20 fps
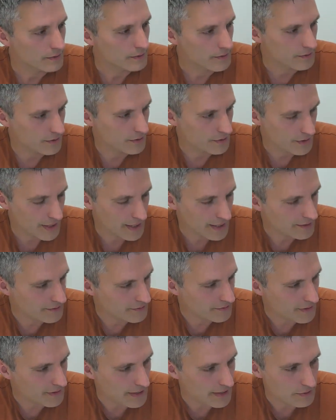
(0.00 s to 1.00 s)
Just take a
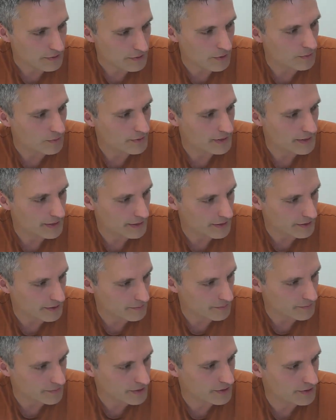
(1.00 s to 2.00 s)
final moment here and
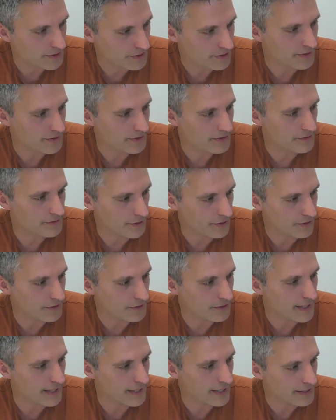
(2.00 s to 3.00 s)
be curious. Are
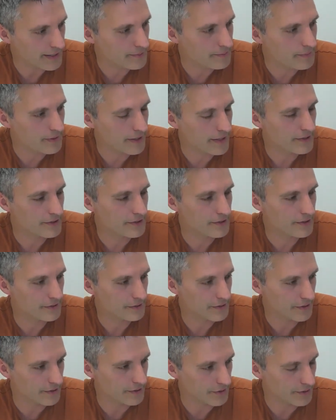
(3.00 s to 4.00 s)
there any
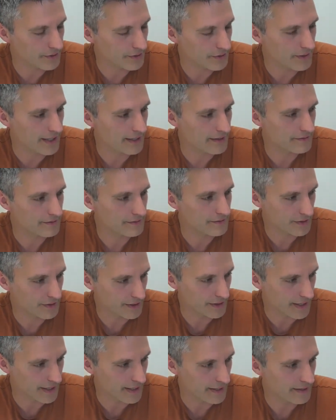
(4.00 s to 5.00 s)
places in your life
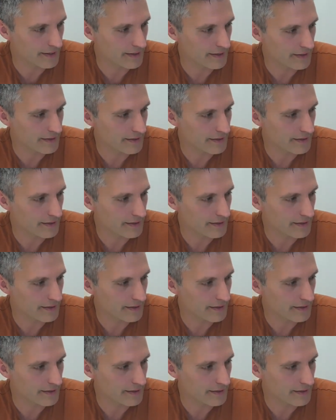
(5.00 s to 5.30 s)
today